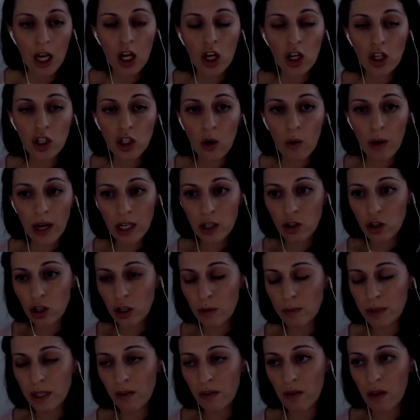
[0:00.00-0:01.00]
So in
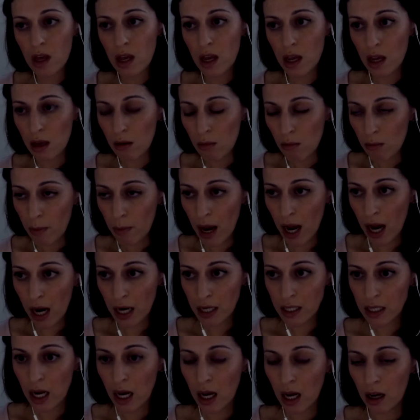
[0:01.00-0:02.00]
terms of the
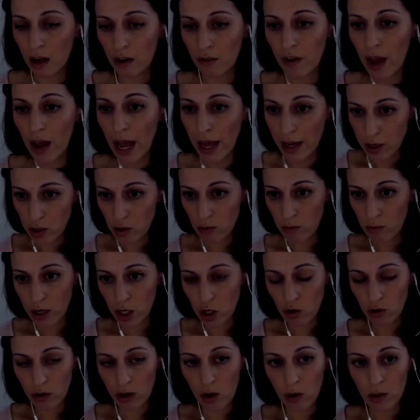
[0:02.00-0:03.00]
impact of
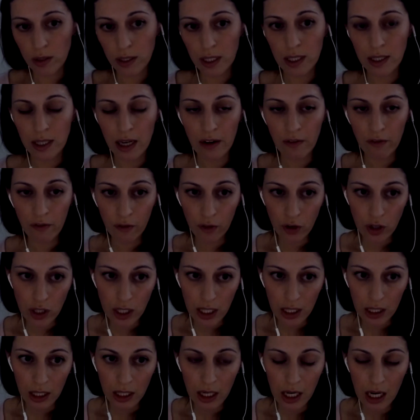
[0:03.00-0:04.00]
endometriosis and
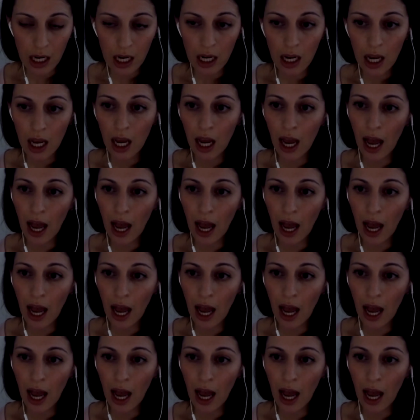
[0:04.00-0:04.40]
fertility,